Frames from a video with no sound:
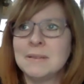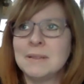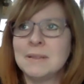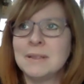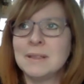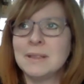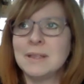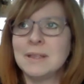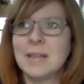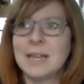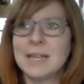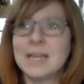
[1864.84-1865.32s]

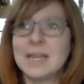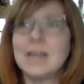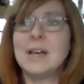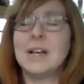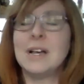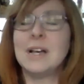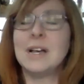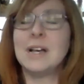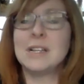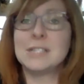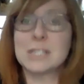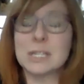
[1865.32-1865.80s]
like
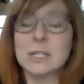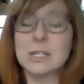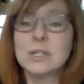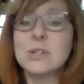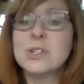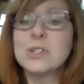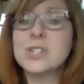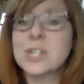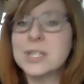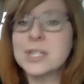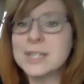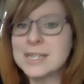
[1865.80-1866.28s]
a
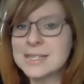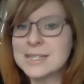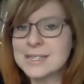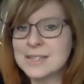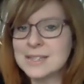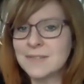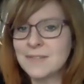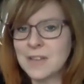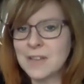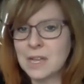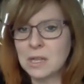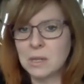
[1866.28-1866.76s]
solution
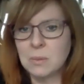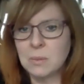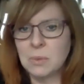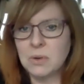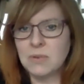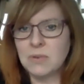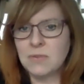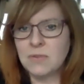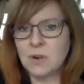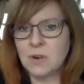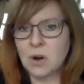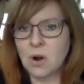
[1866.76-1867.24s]
that's
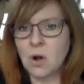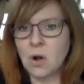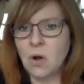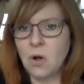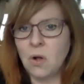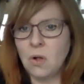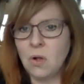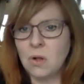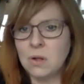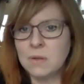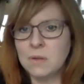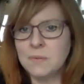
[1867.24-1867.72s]
available for
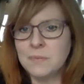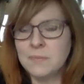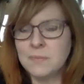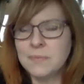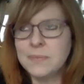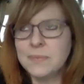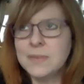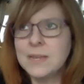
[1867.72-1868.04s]
all.